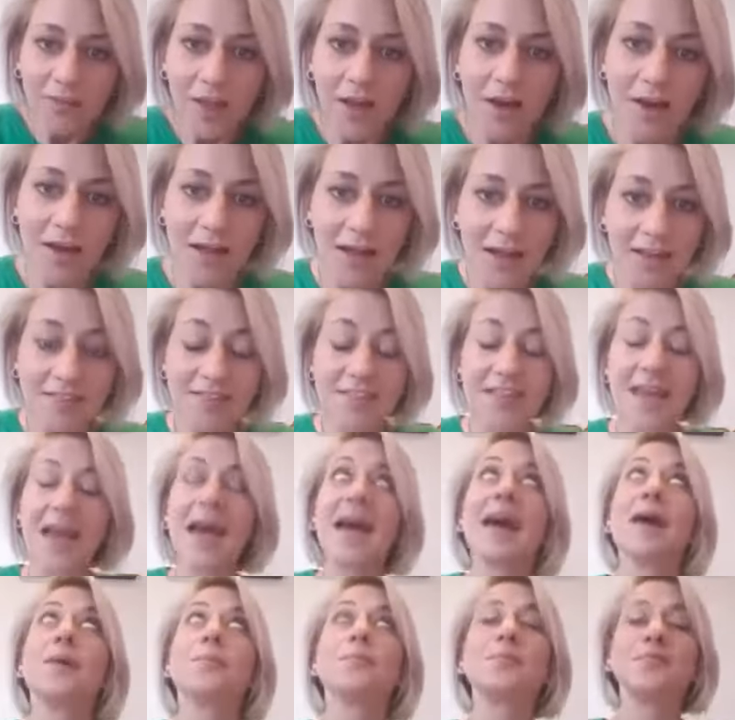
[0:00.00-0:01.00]
I had the
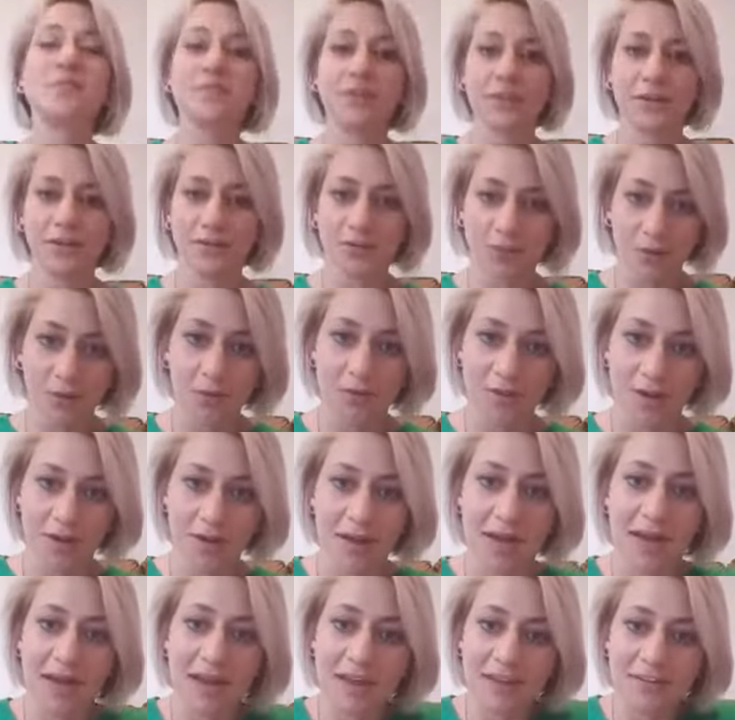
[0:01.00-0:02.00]
absolute
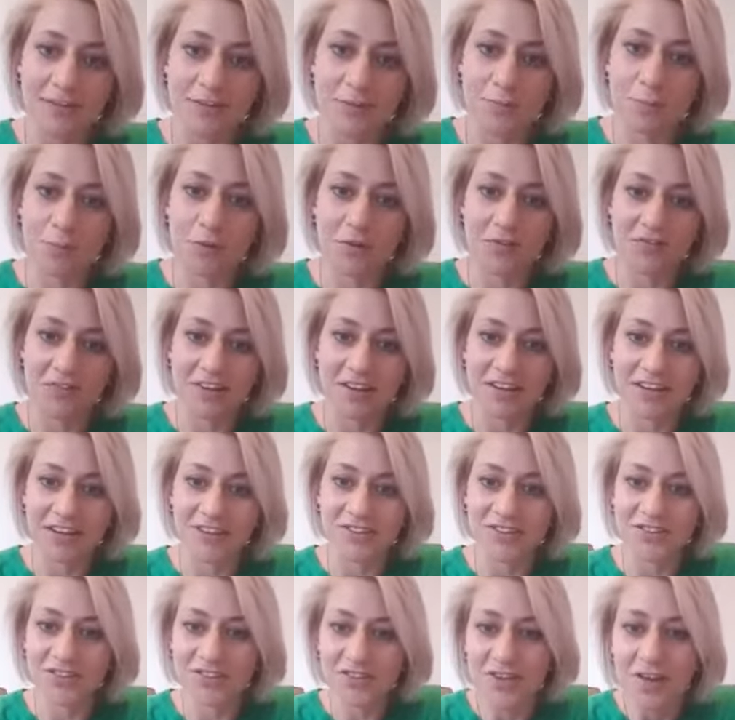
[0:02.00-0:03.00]
honour and
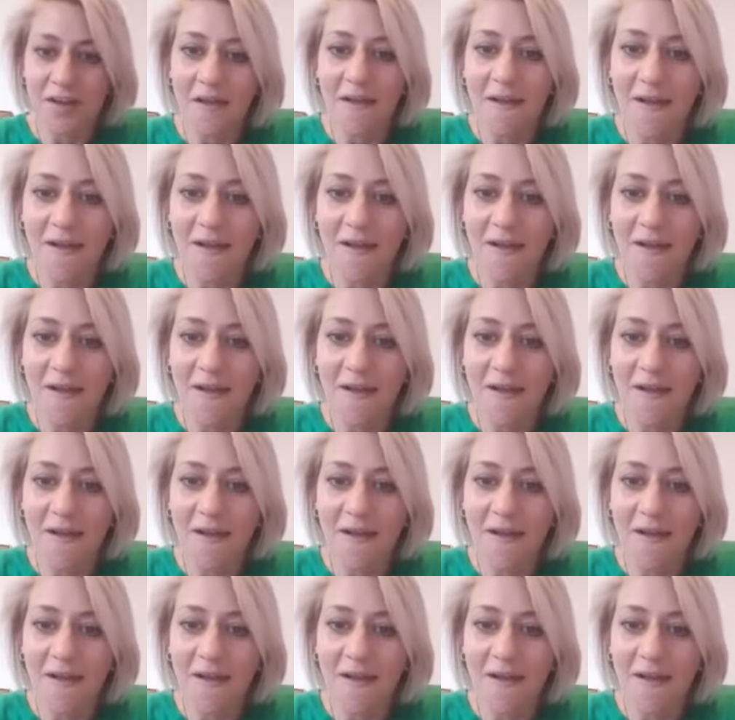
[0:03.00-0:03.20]
privilege.